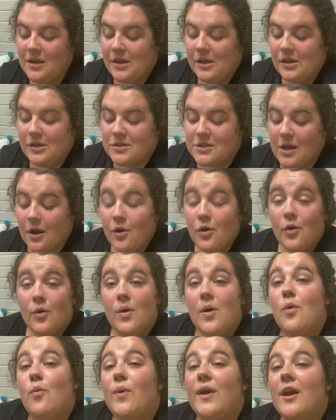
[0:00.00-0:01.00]
So
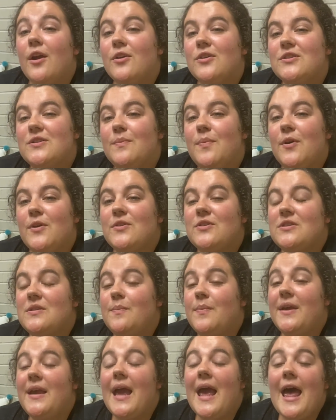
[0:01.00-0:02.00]
we are supposed to
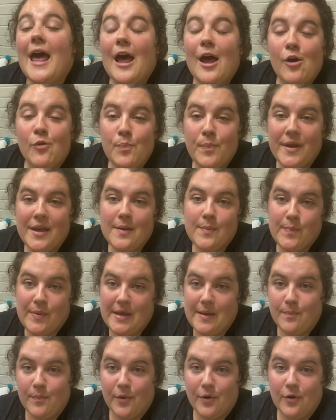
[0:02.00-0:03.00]
be helping
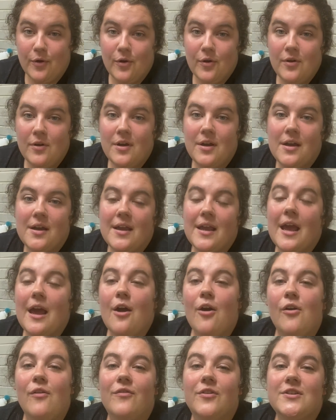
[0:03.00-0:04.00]
people get
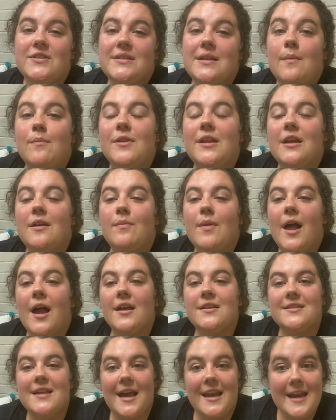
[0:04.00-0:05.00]
over stumbling
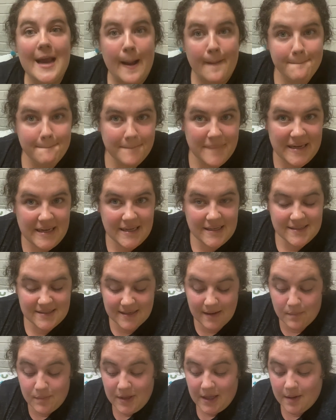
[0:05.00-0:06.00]
blocks and not be
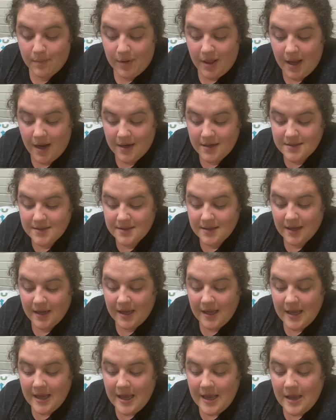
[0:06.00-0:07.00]
stumbling blocks.
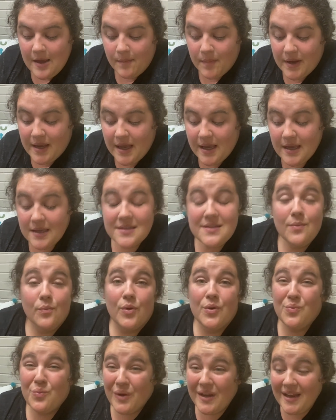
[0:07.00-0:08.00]
Because
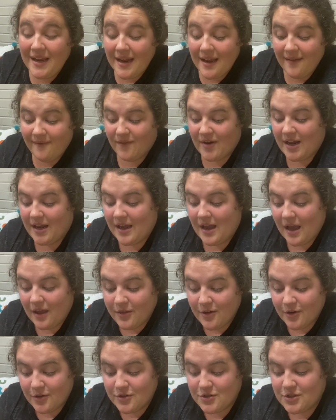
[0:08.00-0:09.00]
when we invite
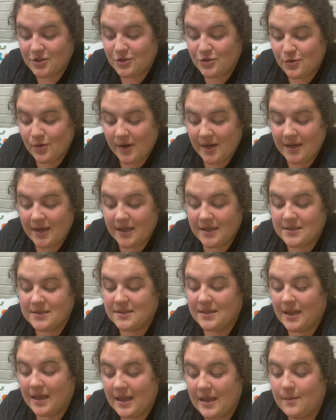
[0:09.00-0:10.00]
others to join us
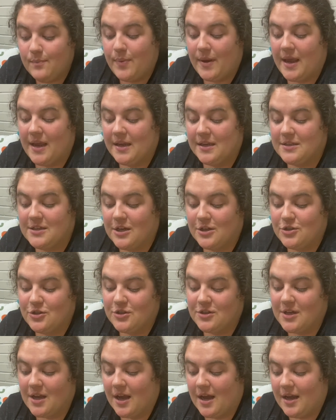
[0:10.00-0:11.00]
in paying attention
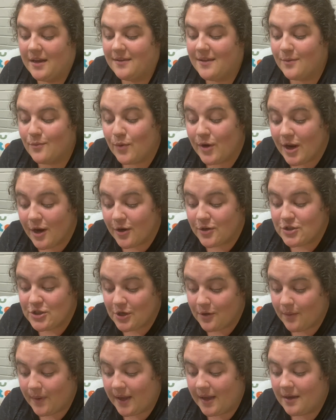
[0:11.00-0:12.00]
to God, then we are
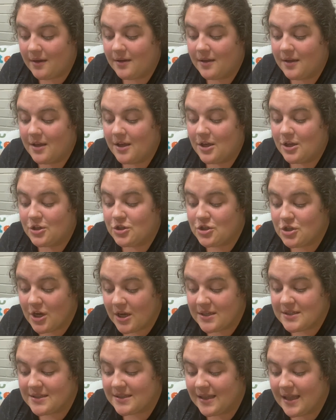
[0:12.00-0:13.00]
doing
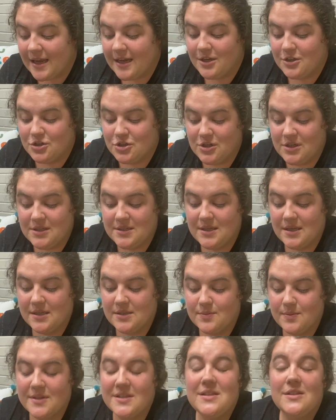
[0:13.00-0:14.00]
just like Jesus
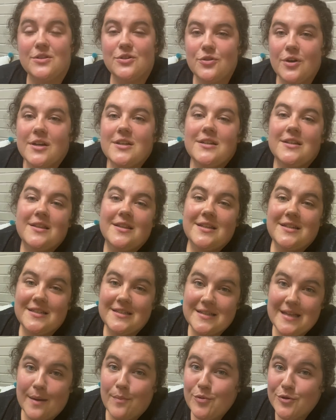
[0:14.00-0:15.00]
was instructing the
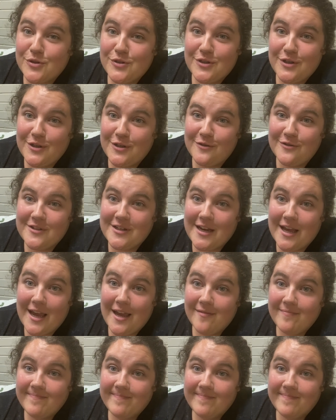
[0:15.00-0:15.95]
disciples to do today.